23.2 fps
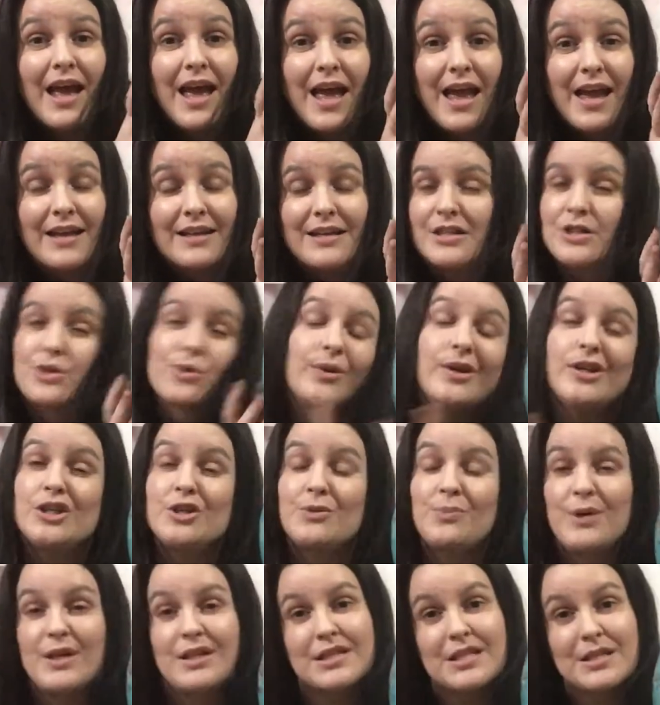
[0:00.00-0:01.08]
and it's going to
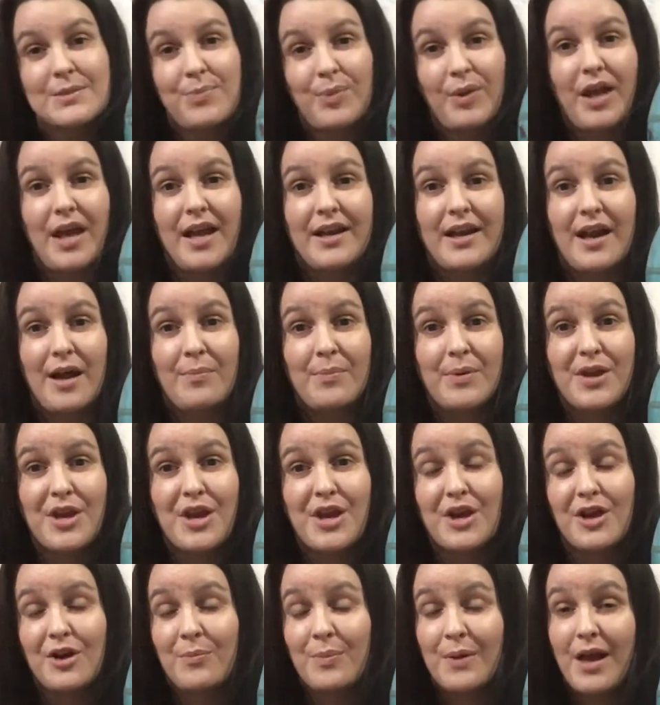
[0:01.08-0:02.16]
be displayed up
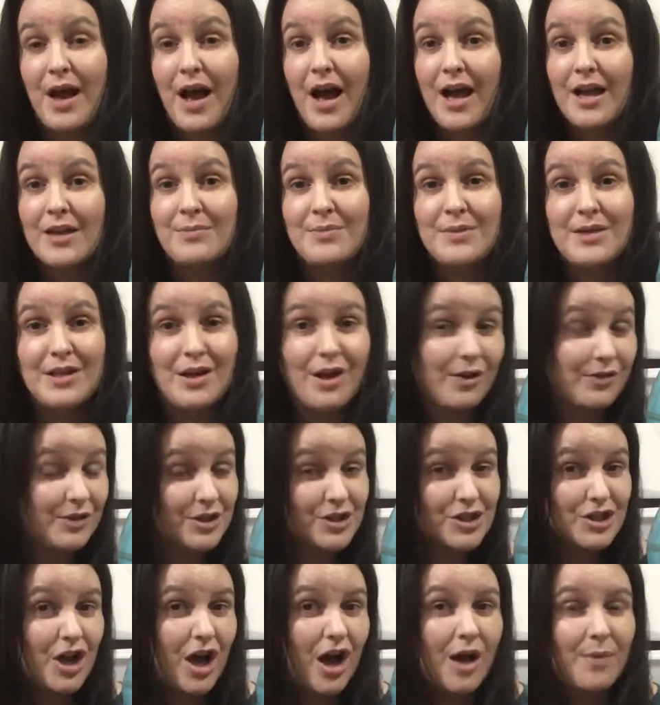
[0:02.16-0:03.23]
here behind me on the
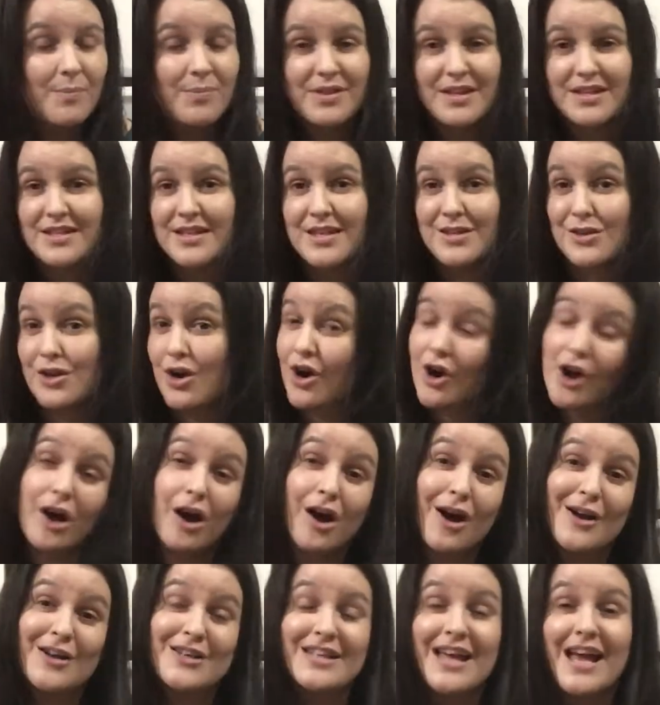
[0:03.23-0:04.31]
top. This is our
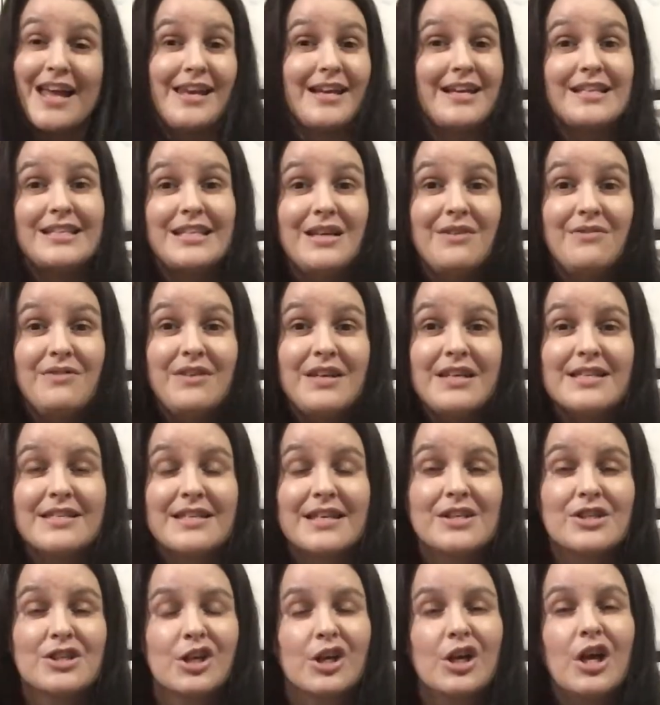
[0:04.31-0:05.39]
art and activity
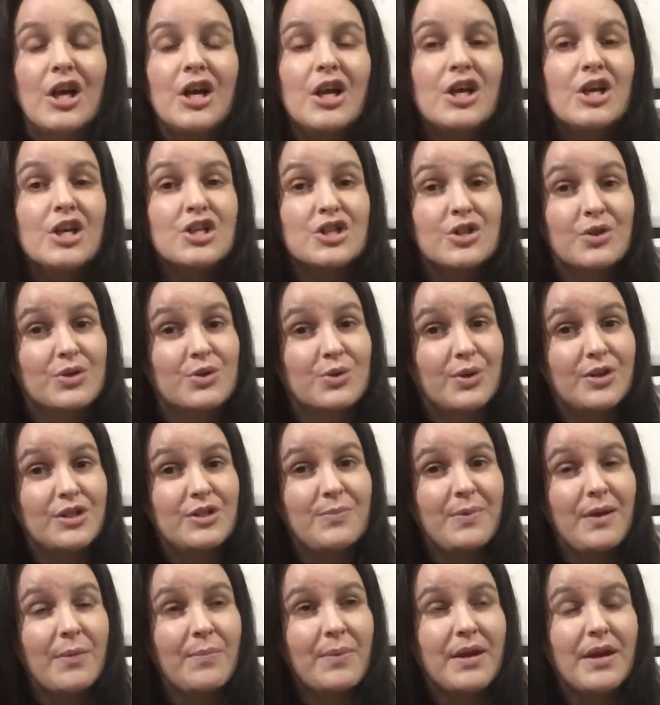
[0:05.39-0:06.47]
center, so it's going to
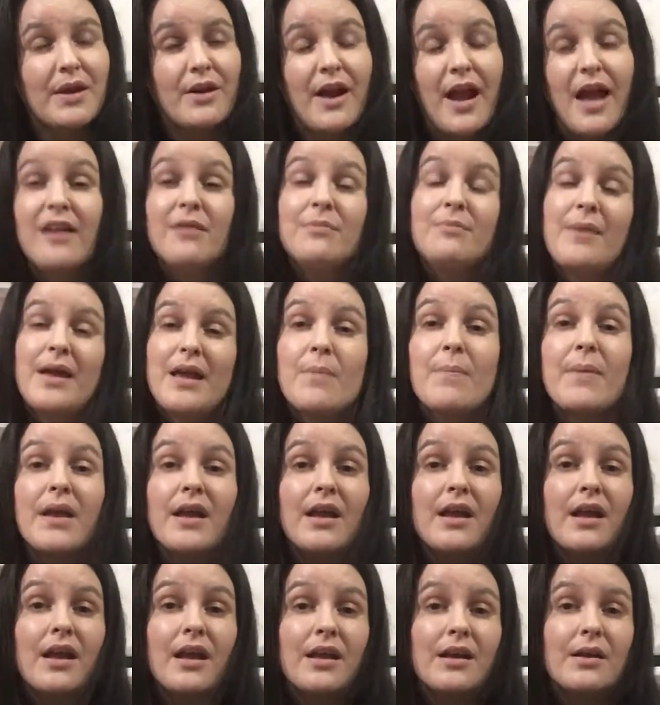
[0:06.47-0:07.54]
be up here and
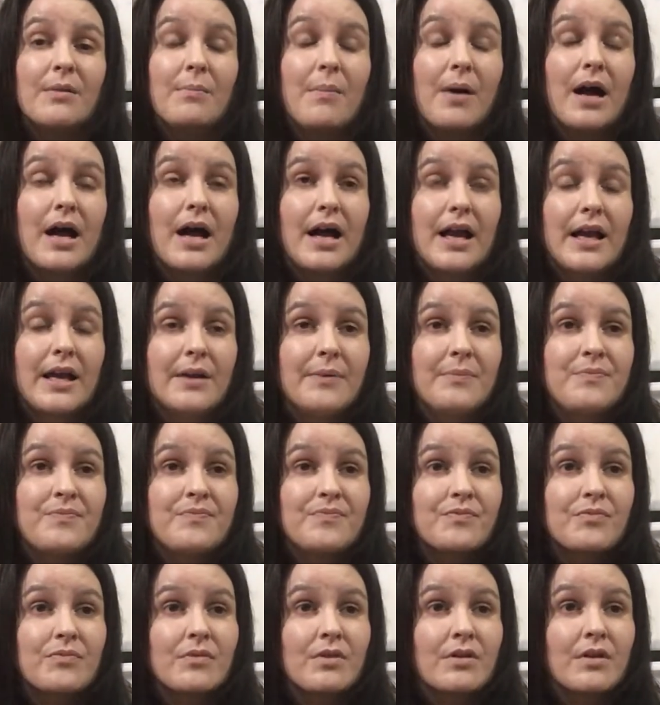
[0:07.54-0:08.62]
maybe
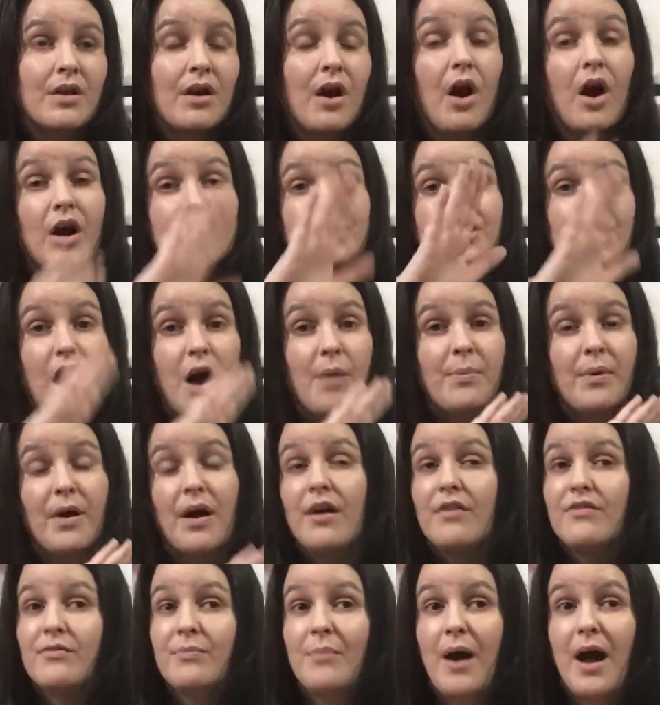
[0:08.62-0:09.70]
on top
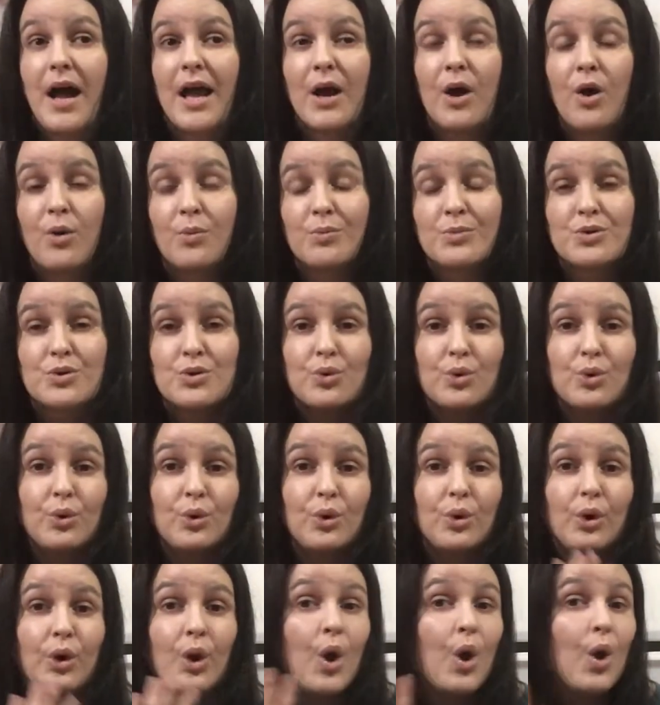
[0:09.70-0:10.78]
of my
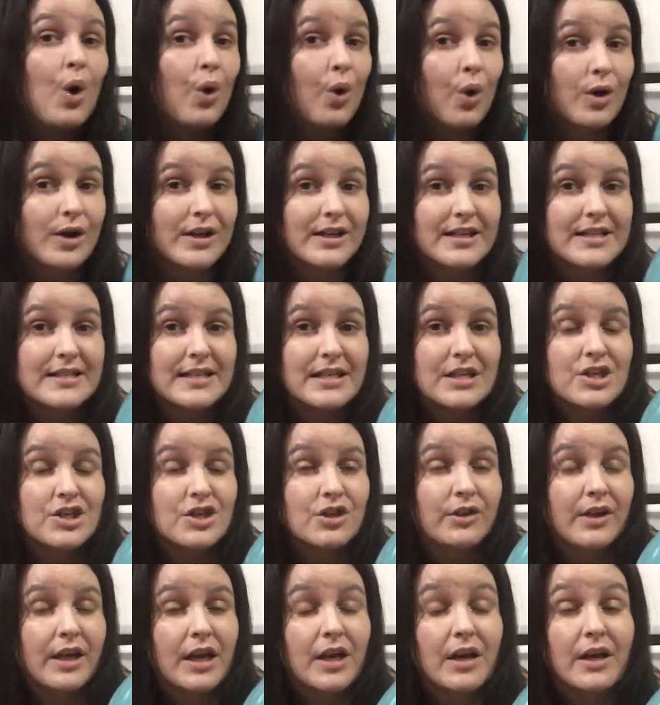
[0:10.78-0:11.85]
homeschool
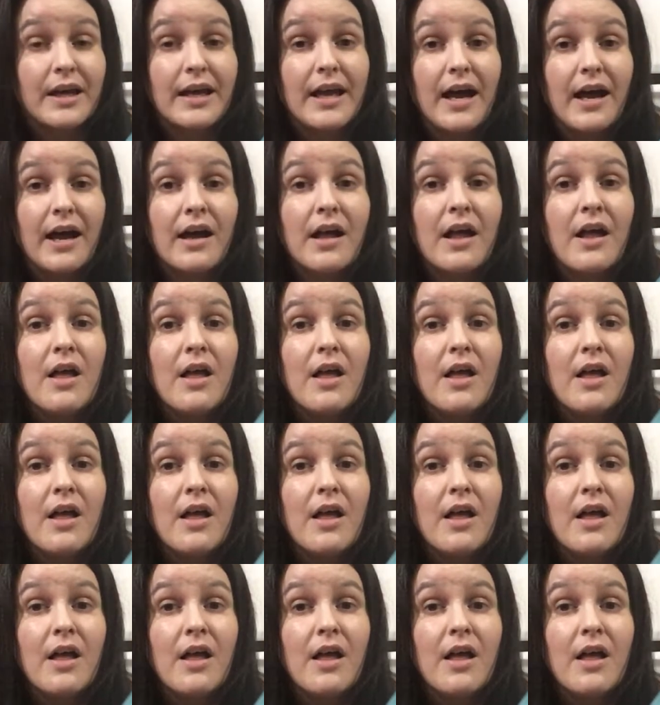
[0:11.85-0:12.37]
organizational area